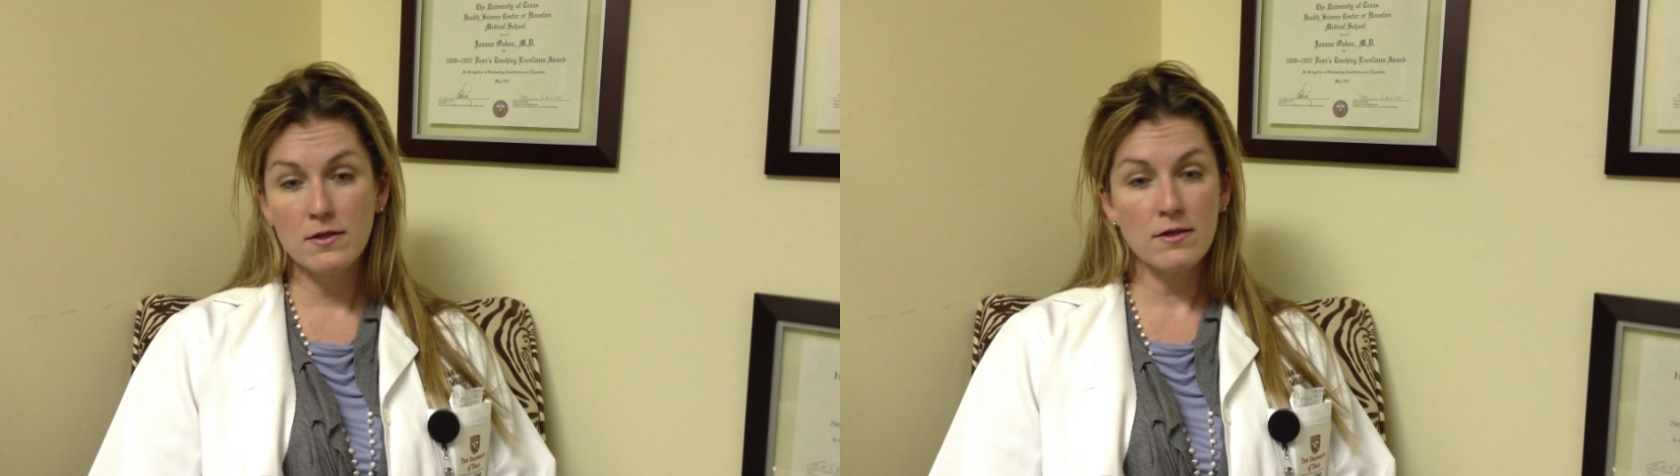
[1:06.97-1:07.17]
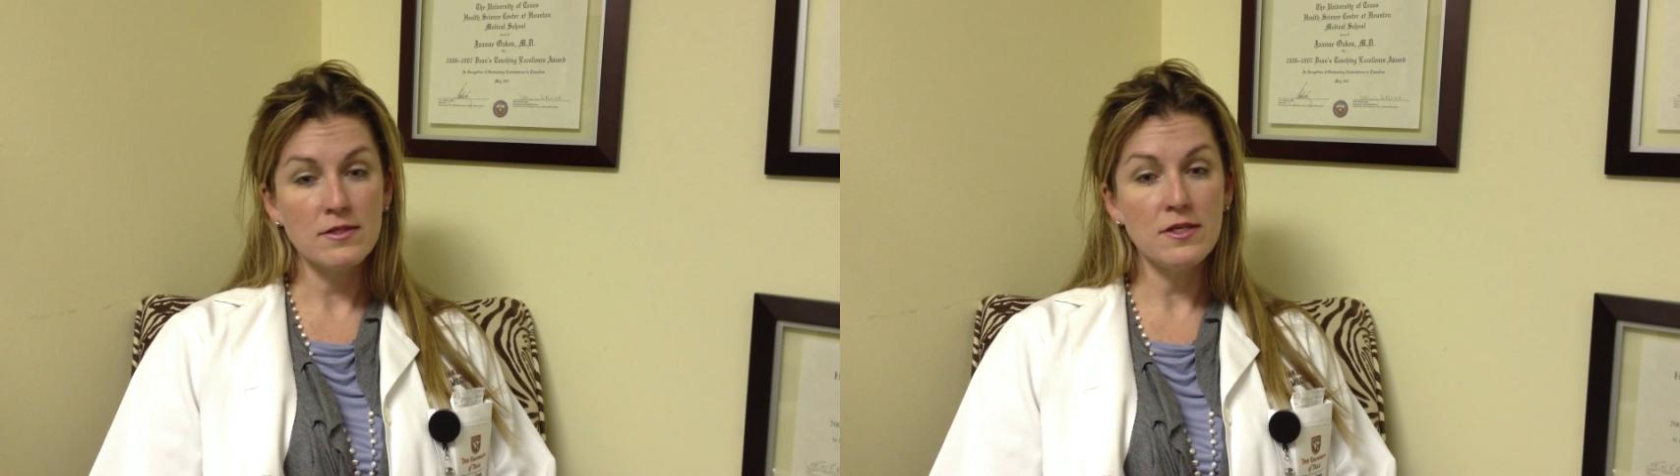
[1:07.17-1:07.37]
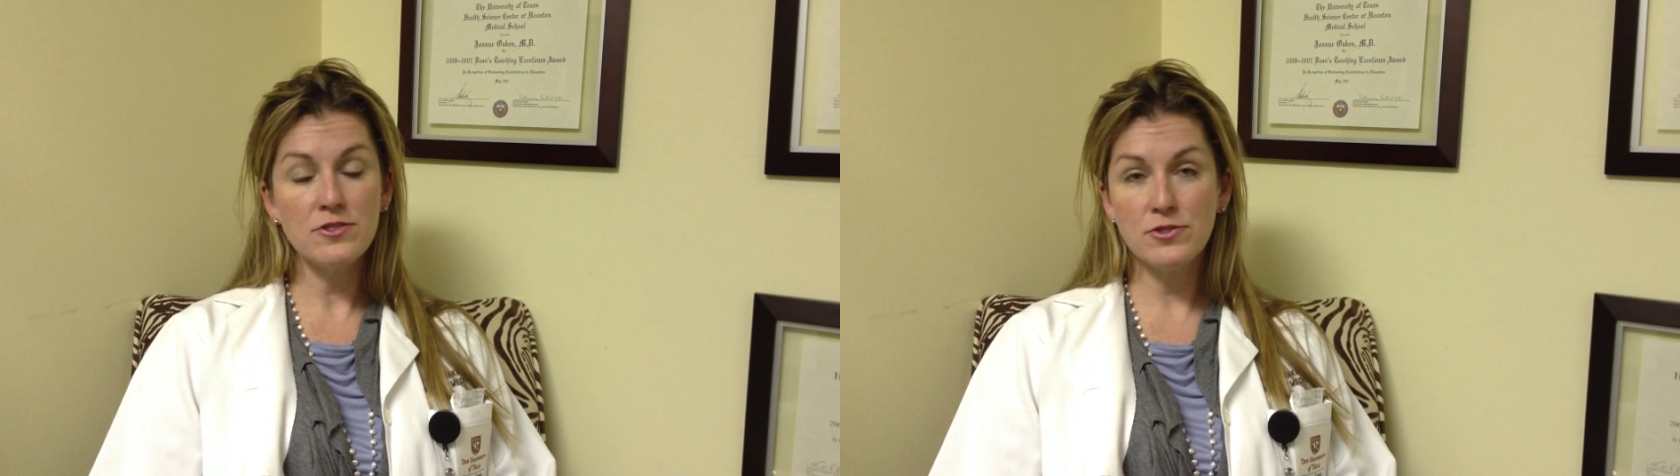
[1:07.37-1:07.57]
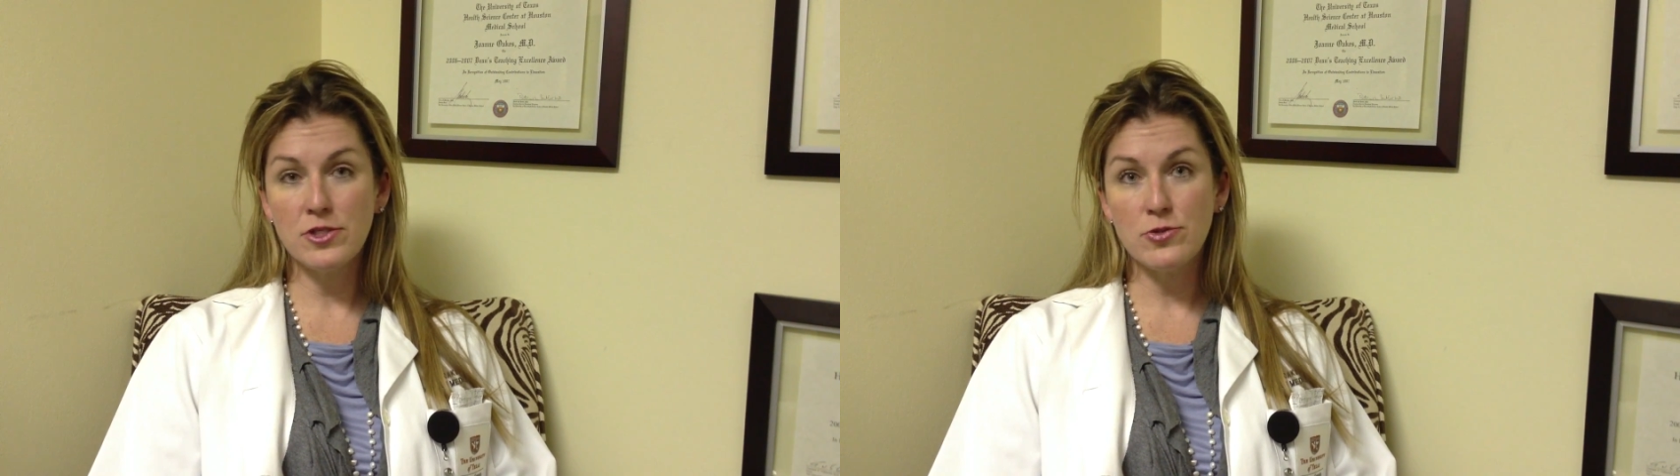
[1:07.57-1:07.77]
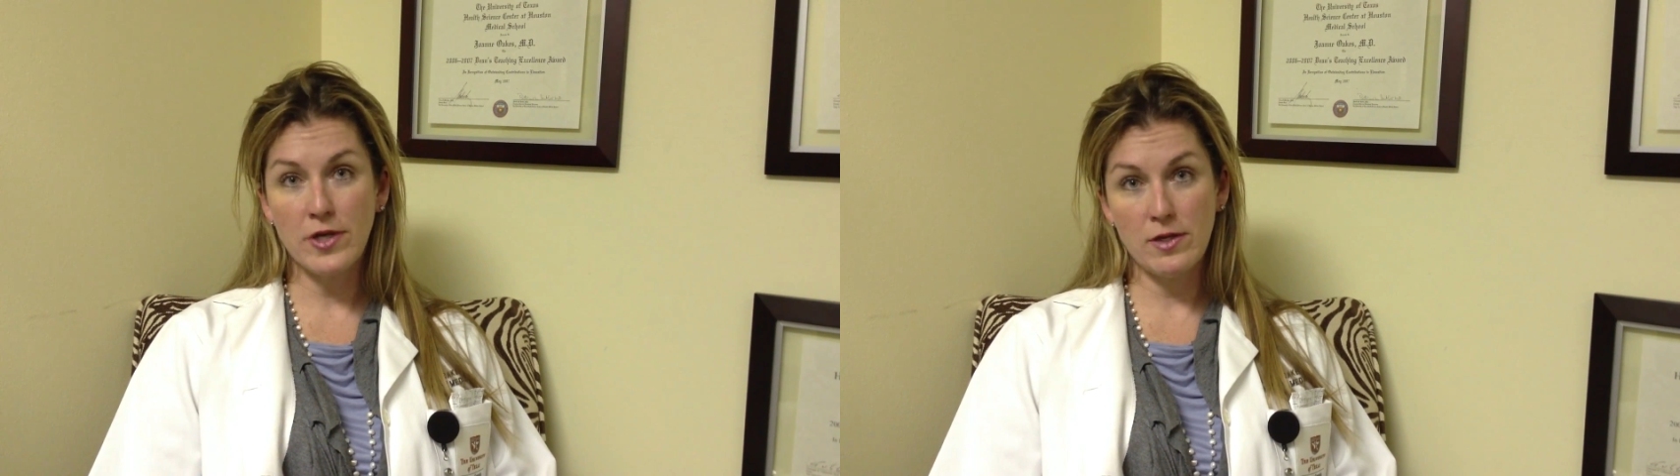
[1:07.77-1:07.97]
that's easily
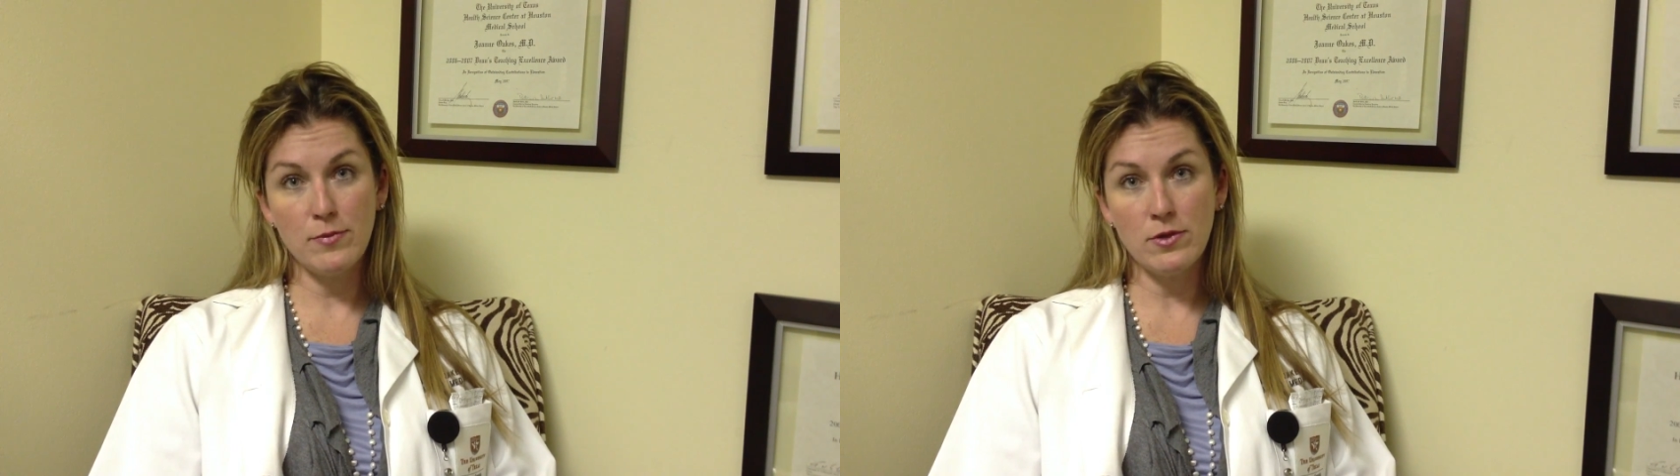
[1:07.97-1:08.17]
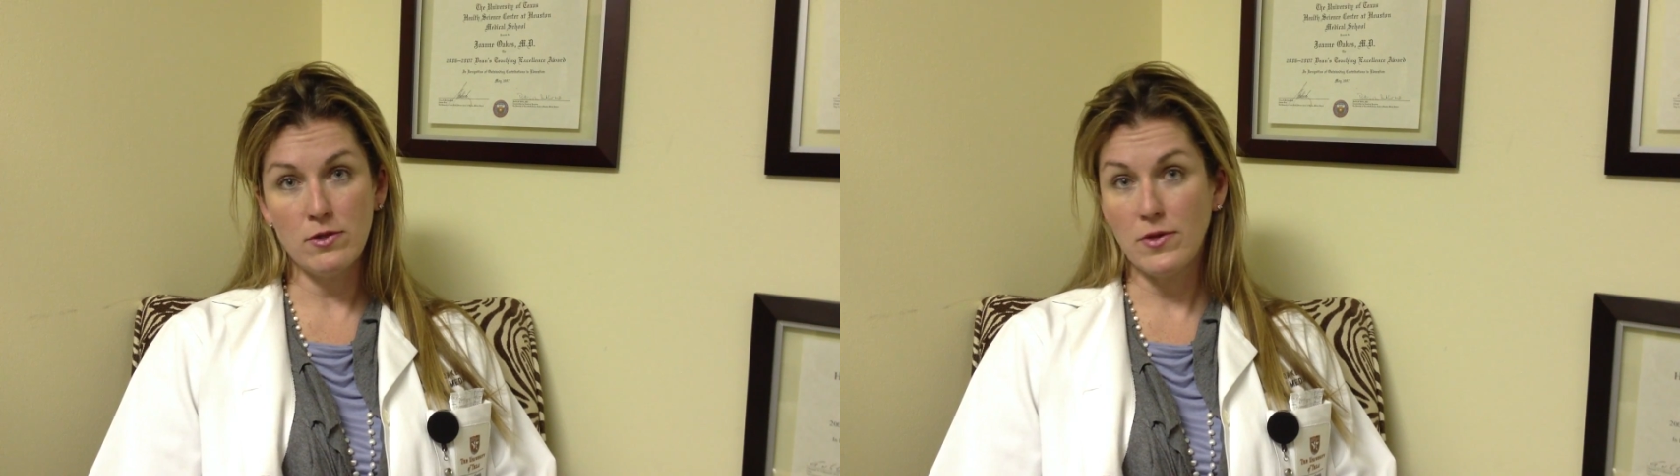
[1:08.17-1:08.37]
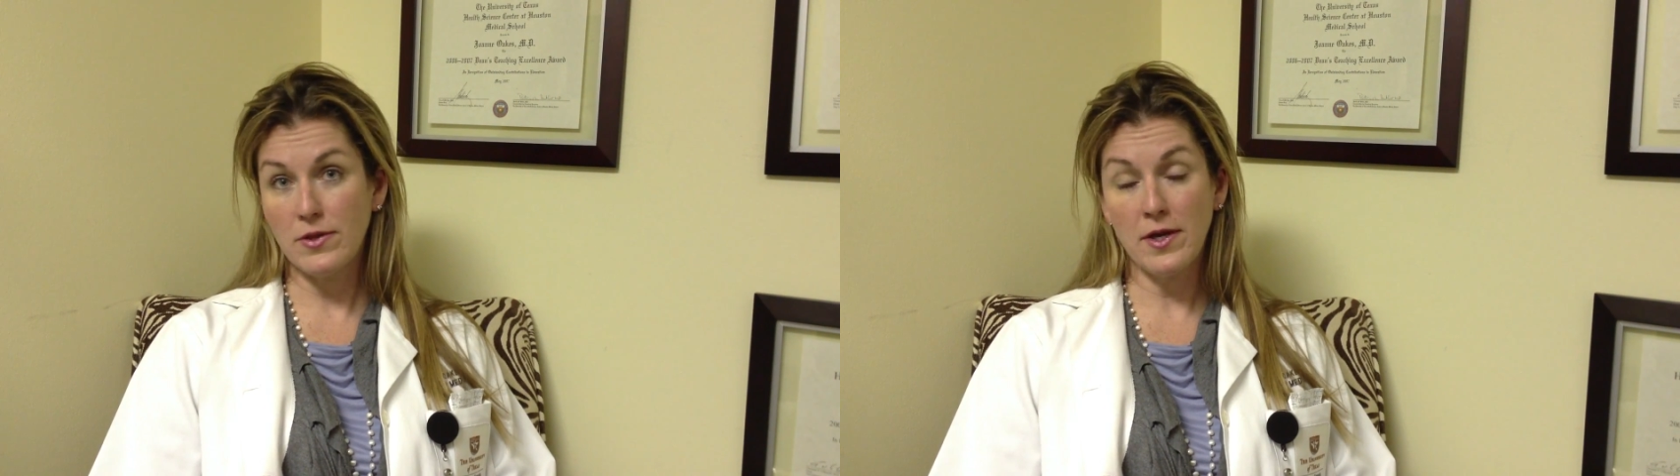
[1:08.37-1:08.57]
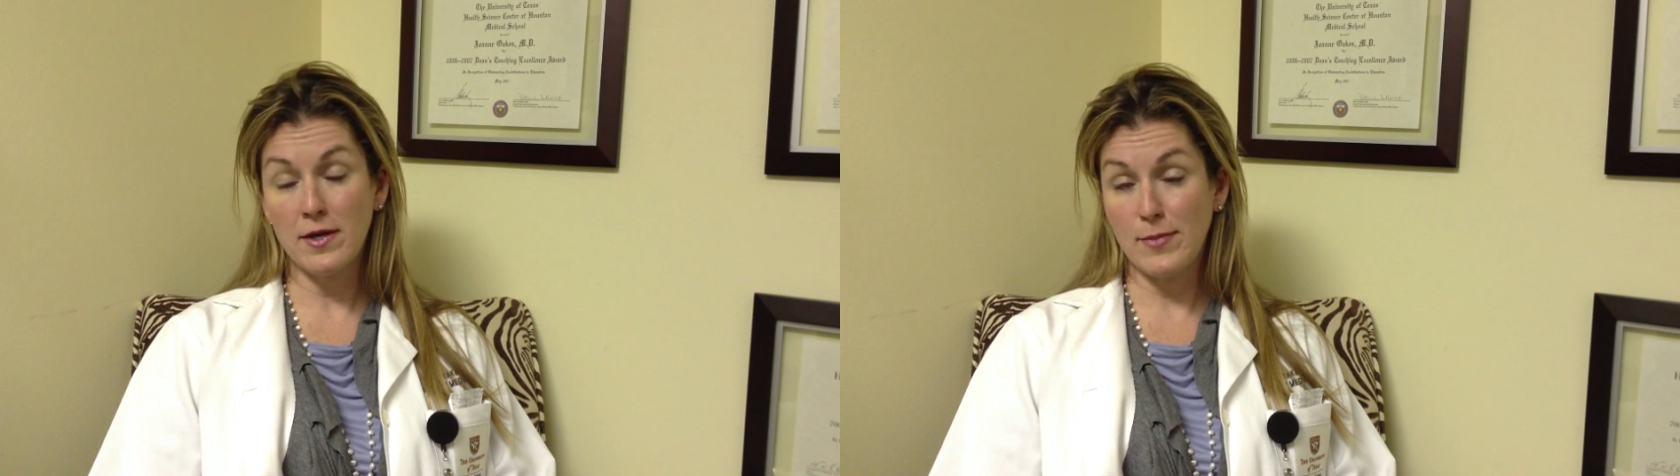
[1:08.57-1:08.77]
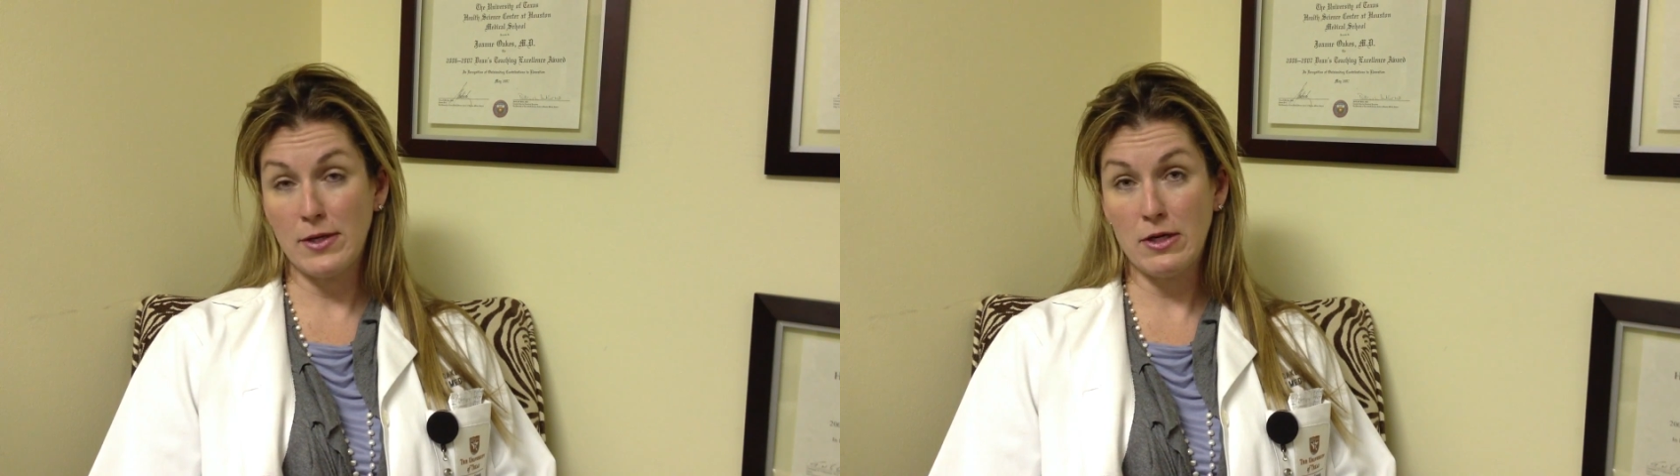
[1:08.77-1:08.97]
treatable with an
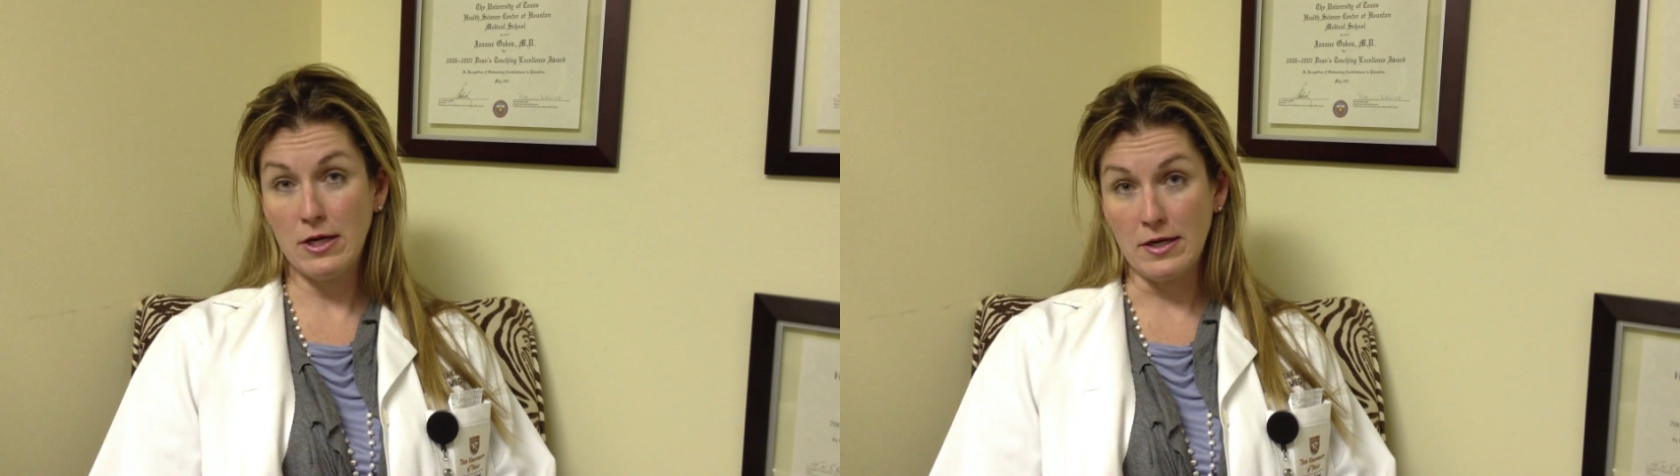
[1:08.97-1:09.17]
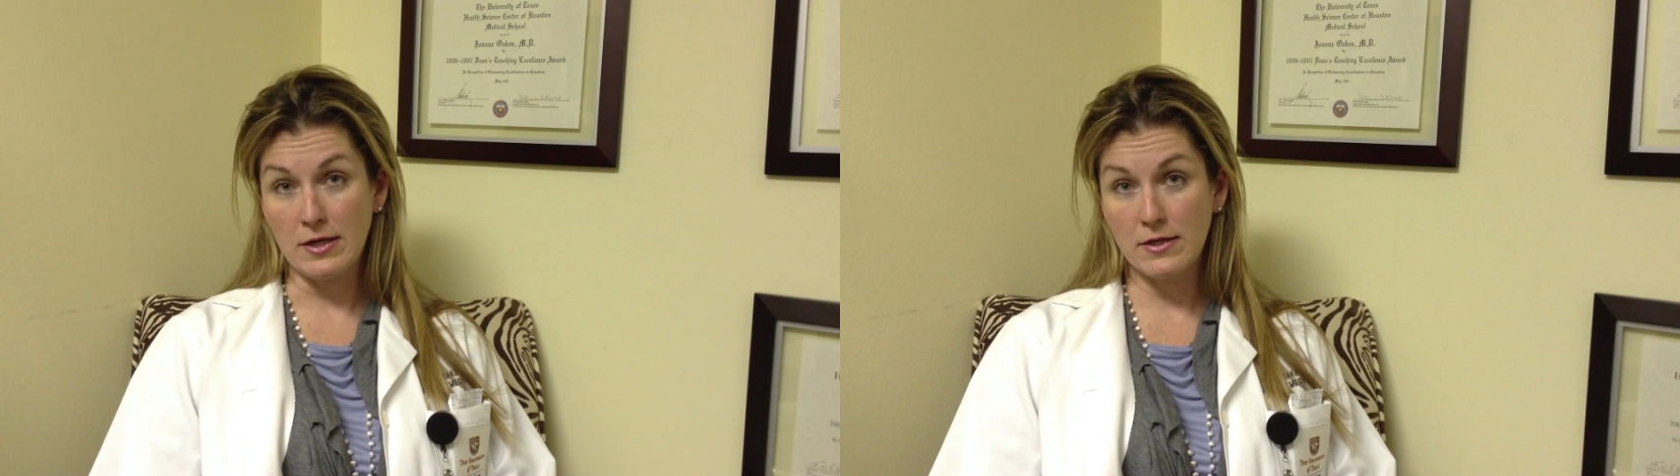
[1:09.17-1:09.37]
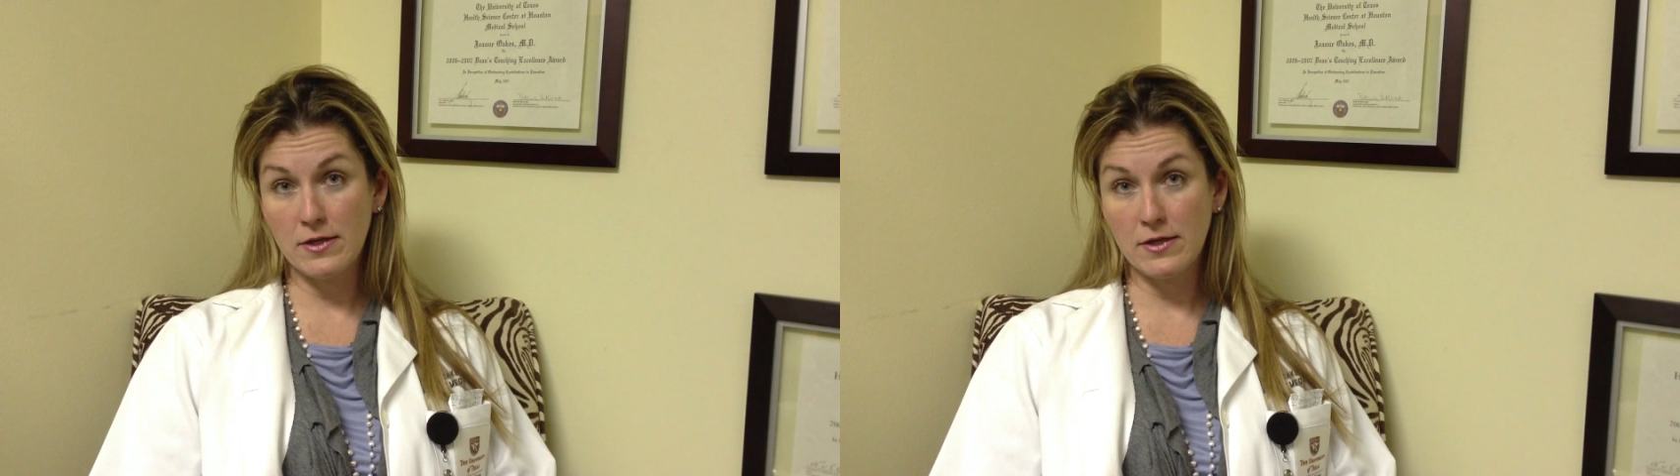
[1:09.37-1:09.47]
antibiotic,